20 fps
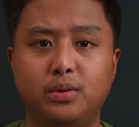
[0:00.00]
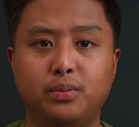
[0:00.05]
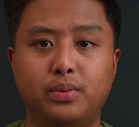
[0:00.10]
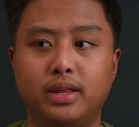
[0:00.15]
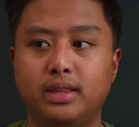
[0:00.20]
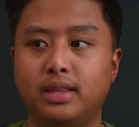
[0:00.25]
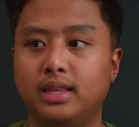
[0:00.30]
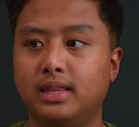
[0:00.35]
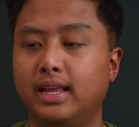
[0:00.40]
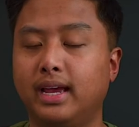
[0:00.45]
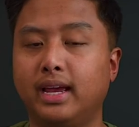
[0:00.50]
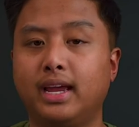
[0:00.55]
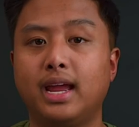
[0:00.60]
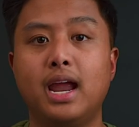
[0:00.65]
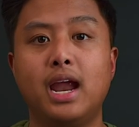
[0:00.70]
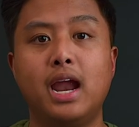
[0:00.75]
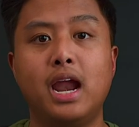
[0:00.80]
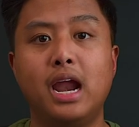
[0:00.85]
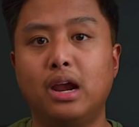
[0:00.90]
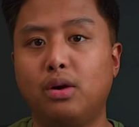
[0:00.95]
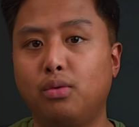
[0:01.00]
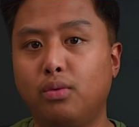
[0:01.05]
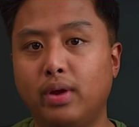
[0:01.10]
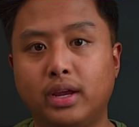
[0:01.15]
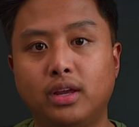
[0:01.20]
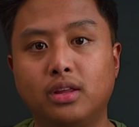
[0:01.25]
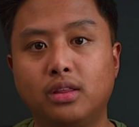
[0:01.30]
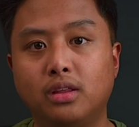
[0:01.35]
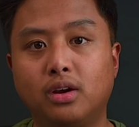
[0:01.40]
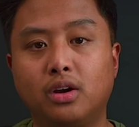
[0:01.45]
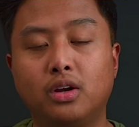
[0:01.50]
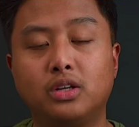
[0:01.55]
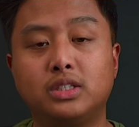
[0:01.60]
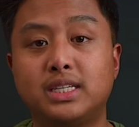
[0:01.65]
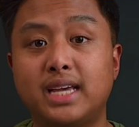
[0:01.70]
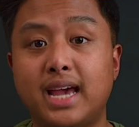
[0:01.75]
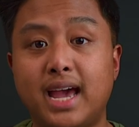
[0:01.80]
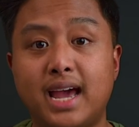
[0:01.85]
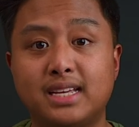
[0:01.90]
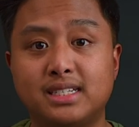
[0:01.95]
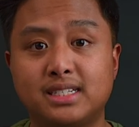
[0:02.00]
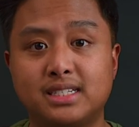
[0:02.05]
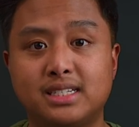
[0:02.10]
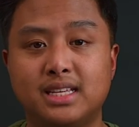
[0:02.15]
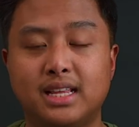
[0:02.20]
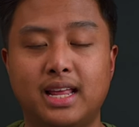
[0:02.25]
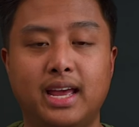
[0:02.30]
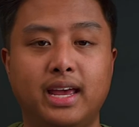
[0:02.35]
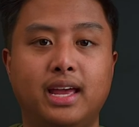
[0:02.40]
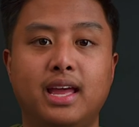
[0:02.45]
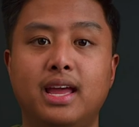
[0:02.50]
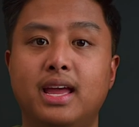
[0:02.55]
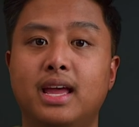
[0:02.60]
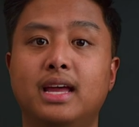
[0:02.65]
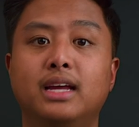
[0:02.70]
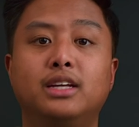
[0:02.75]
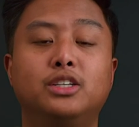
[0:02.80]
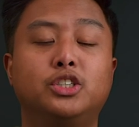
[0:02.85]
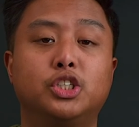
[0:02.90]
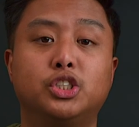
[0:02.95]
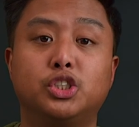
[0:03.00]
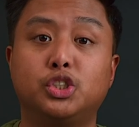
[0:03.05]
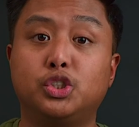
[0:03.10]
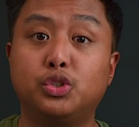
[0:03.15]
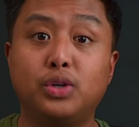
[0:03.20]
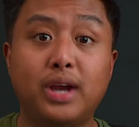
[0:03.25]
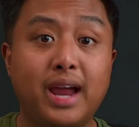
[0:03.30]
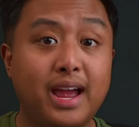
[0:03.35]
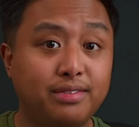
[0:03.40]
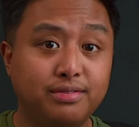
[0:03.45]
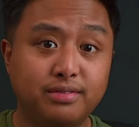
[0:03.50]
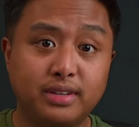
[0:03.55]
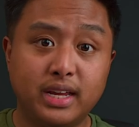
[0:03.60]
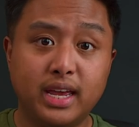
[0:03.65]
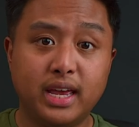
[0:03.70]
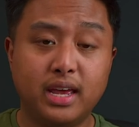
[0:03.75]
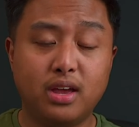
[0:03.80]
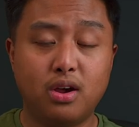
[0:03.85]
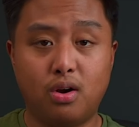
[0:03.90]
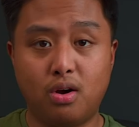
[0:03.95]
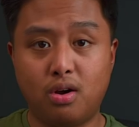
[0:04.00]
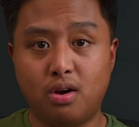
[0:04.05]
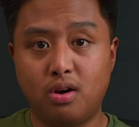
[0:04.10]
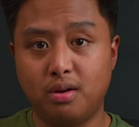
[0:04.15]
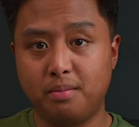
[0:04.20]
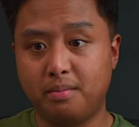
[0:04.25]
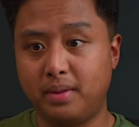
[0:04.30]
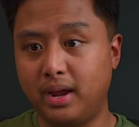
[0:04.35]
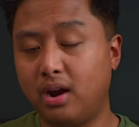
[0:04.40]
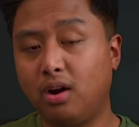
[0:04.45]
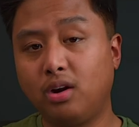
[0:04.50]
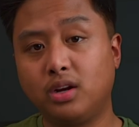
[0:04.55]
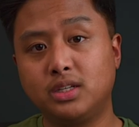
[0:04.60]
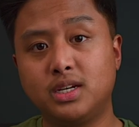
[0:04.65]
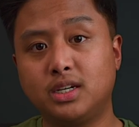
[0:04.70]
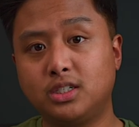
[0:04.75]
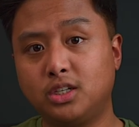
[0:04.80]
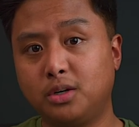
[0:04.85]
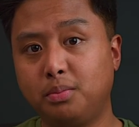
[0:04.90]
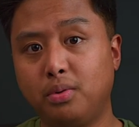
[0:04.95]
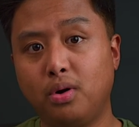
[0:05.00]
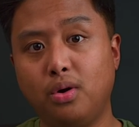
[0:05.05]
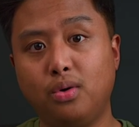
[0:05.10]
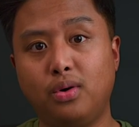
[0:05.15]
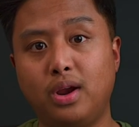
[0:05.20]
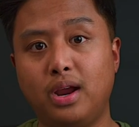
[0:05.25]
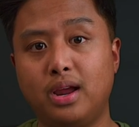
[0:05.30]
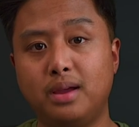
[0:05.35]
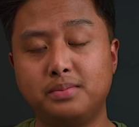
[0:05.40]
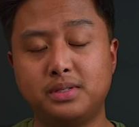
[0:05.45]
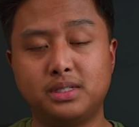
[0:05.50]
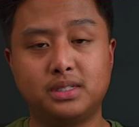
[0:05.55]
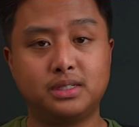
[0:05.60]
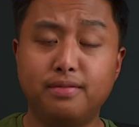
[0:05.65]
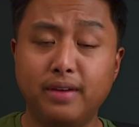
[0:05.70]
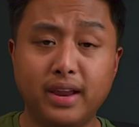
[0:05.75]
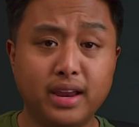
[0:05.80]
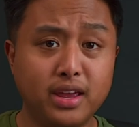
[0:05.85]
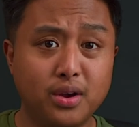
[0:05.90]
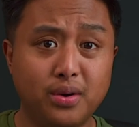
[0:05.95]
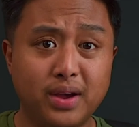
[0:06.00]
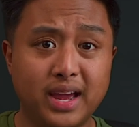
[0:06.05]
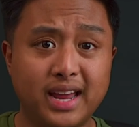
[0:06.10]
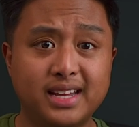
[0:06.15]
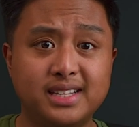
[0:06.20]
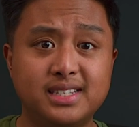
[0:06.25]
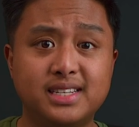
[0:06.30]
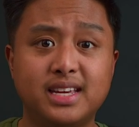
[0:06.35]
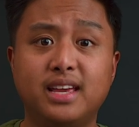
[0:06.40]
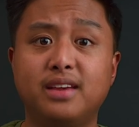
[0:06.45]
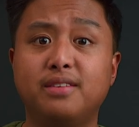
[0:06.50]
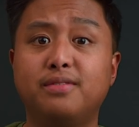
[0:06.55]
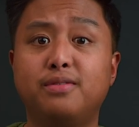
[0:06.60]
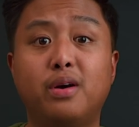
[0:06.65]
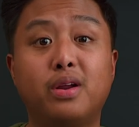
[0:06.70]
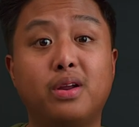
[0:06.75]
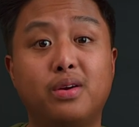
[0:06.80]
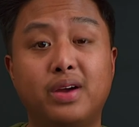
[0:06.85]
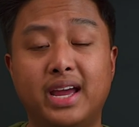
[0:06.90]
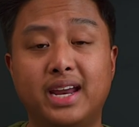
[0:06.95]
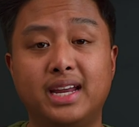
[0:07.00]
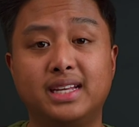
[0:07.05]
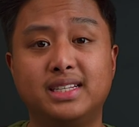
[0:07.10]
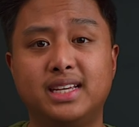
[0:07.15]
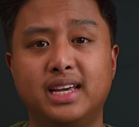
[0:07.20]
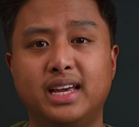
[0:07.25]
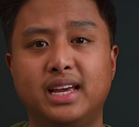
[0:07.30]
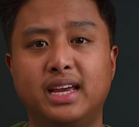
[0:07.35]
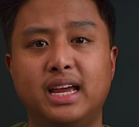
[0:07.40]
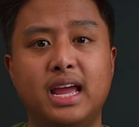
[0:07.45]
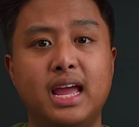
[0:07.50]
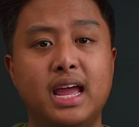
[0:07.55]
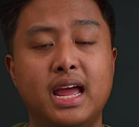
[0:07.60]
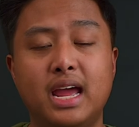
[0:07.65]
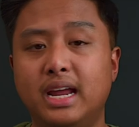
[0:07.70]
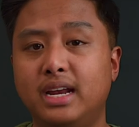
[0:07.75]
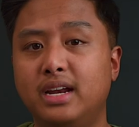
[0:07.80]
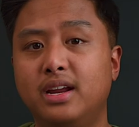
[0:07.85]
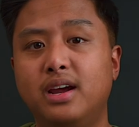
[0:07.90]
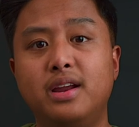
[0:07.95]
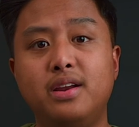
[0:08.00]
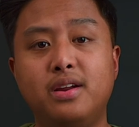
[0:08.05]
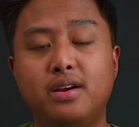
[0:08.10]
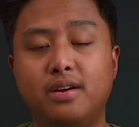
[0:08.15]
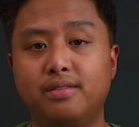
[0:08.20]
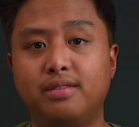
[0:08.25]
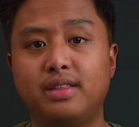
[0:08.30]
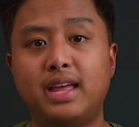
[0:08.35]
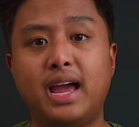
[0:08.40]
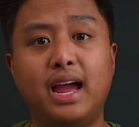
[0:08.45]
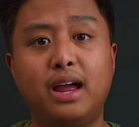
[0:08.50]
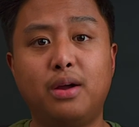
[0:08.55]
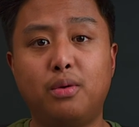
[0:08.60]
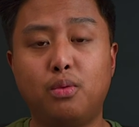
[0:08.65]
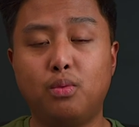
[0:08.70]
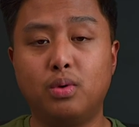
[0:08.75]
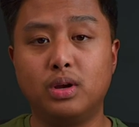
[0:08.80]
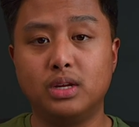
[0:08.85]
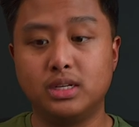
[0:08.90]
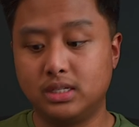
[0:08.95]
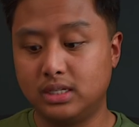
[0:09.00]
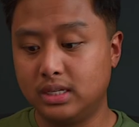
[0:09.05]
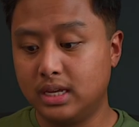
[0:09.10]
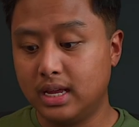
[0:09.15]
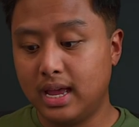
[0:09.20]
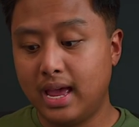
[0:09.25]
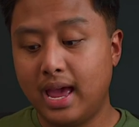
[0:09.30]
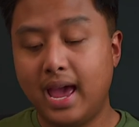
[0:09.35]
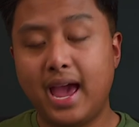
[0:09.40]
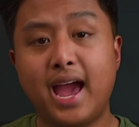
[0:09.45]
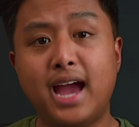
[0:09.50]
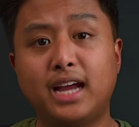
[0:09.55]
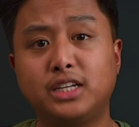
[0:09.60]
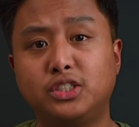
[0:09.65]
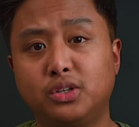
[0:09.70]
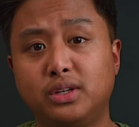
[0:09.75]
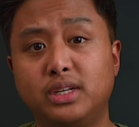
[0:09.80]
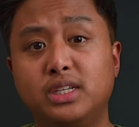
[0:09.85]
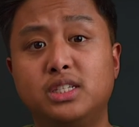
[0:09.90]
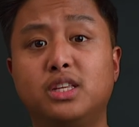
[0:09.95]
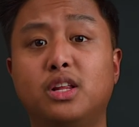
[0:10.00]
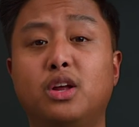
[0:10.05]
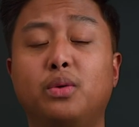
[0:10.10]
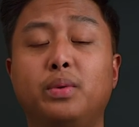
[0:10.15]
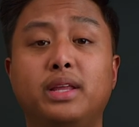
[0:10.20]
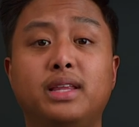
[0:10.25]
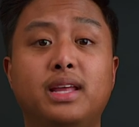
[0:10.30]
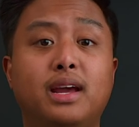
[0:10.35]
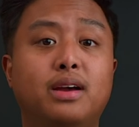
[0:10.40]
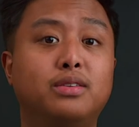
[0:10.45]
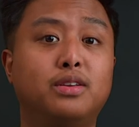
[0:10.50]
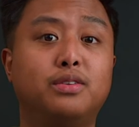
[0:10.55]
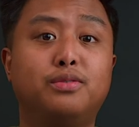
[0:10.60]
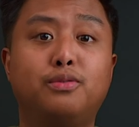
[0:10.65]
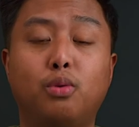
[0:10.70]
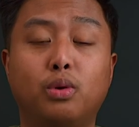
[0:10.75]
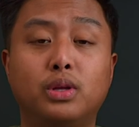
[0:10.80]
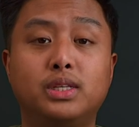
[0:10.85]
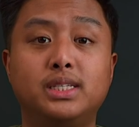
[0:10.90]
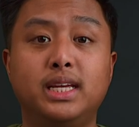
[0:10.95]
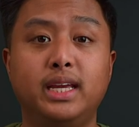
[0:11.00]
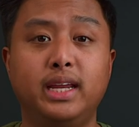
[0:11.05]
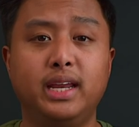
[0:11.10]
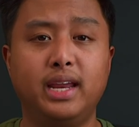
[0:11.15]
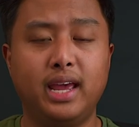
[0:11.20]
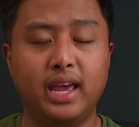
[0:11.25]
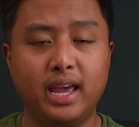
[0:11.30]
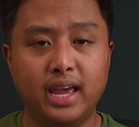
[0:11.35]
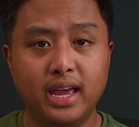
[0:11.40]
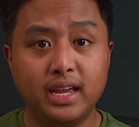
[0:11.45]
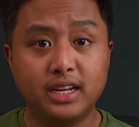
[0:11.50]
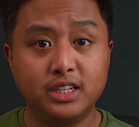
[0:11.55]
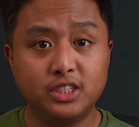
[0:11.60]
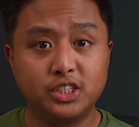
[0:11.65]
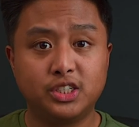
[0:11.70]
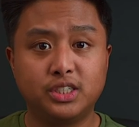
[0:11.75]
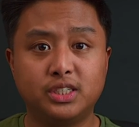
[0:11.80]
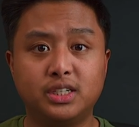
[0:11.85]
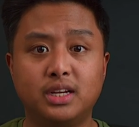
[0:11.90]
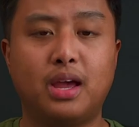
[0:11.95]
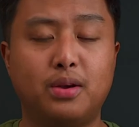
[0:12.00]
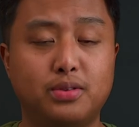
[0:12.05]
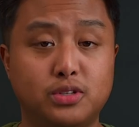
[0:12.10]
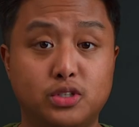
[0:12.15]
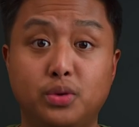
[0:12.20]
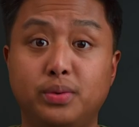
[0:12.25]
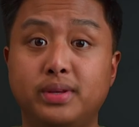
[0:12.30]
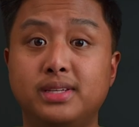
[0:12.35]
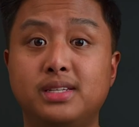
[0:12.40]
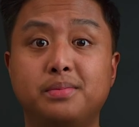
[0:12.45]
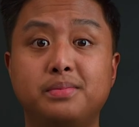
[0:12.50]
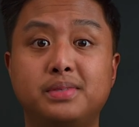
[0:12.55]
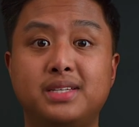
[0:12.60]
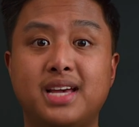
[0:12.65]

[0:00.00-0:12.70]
with like regular tasks like just drafting on my architecture programs, video editing, photo editing. None of that was actually slowing down the 14 inch. I was doing some